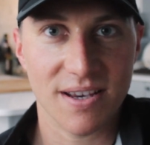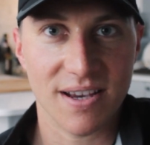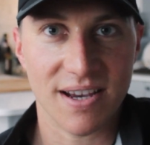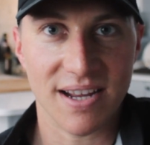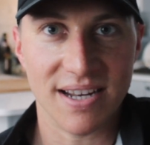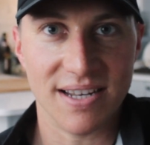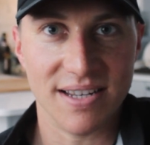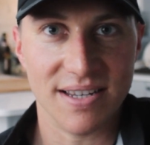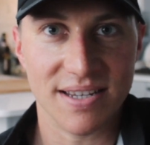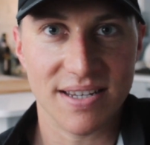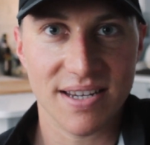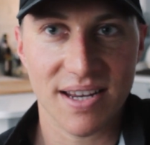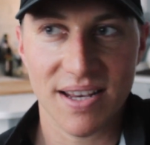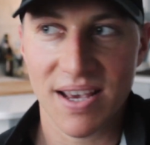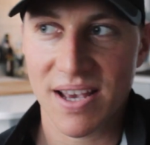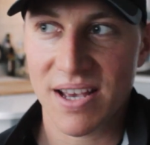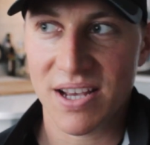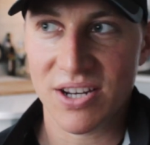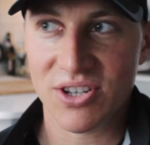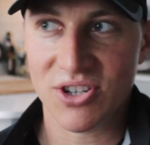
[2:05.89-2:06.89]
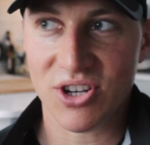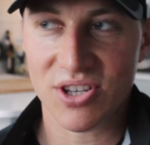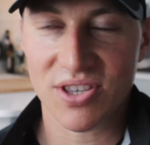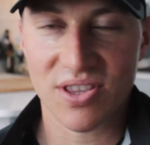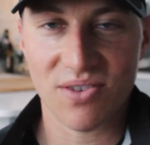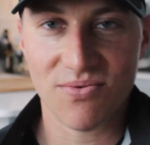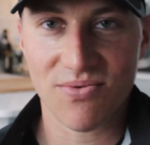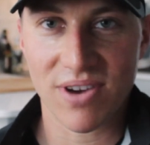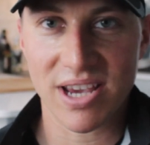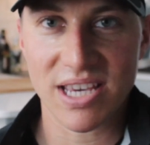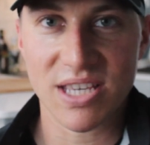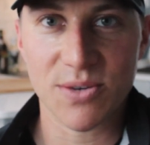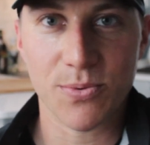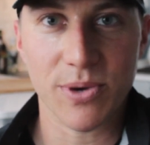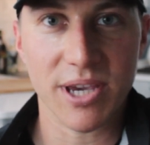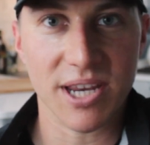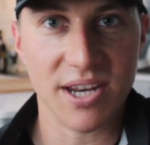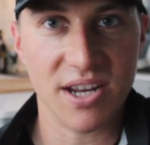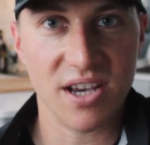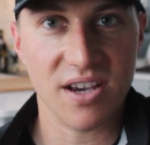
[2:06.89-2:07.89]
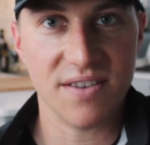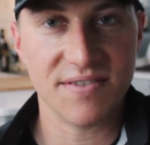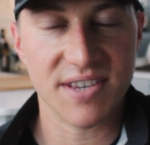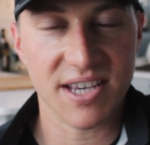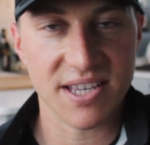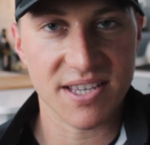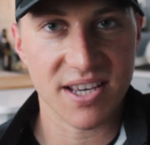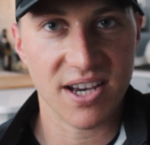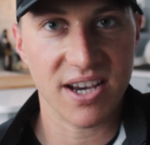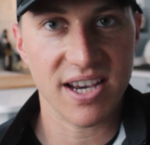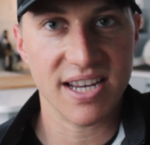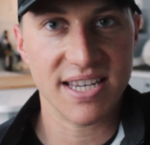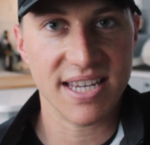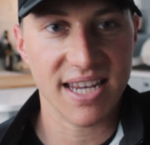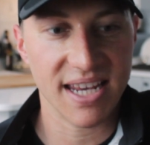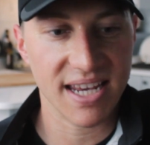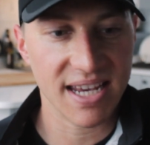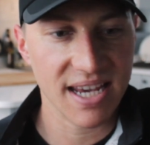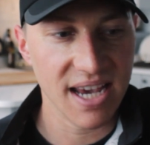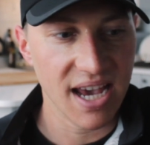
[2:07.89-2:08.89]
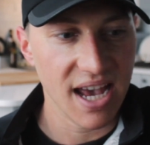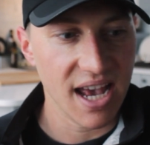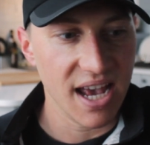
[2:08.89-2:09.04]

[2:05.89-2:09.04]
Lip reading: and just the race week nerves, anxiety.